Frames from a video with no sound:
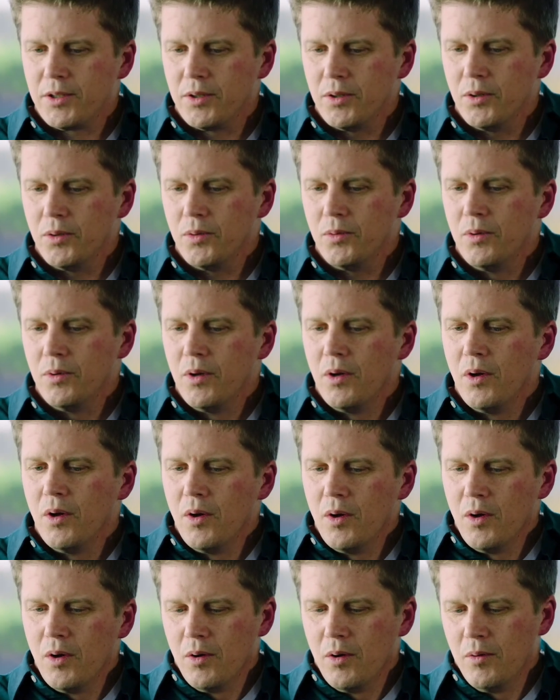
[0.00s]
to
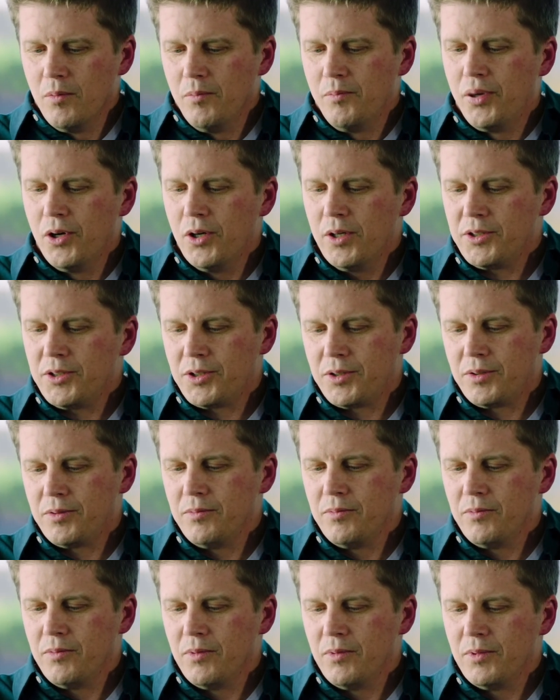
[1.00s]
push
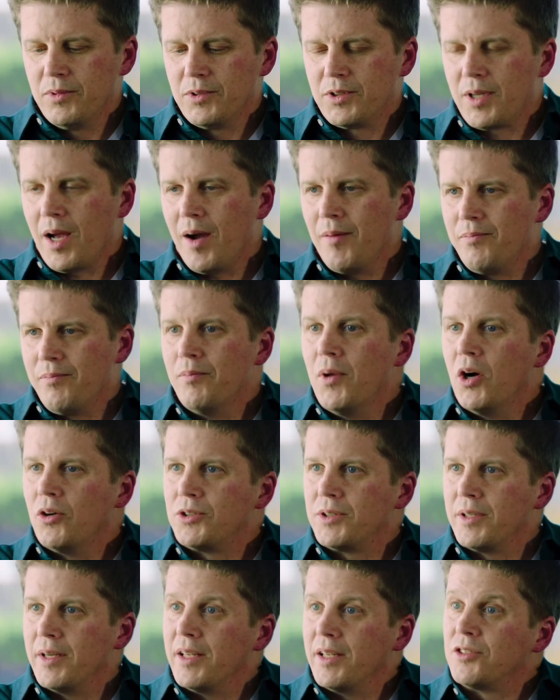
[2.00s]
stop
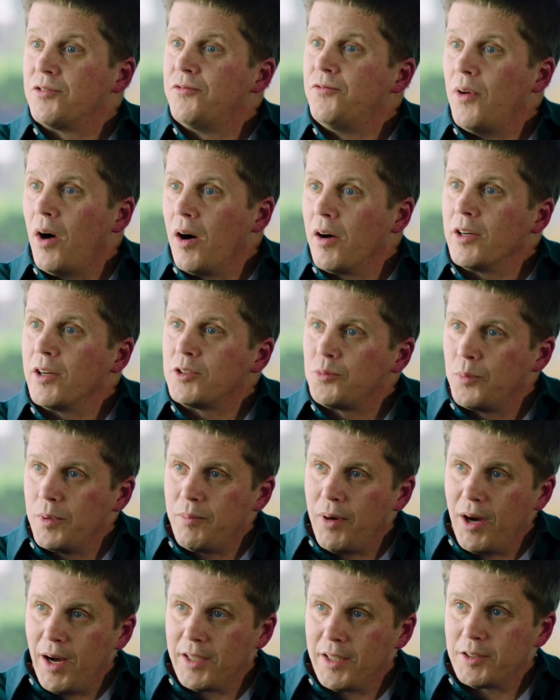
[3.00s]
motion as far as we
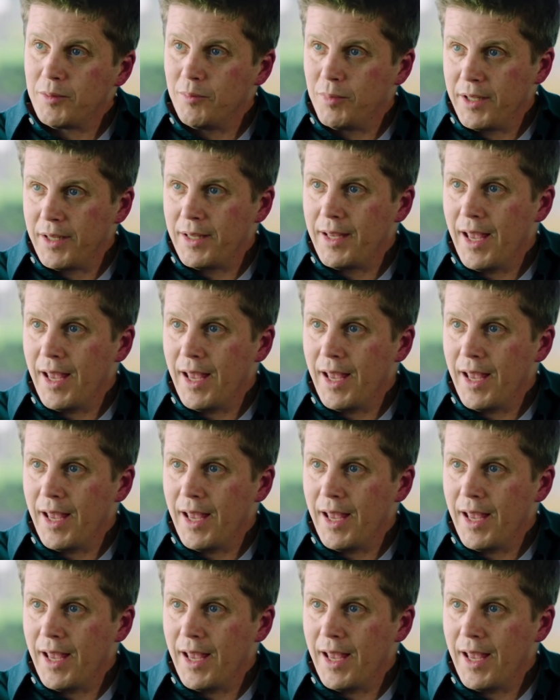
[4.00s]
possibly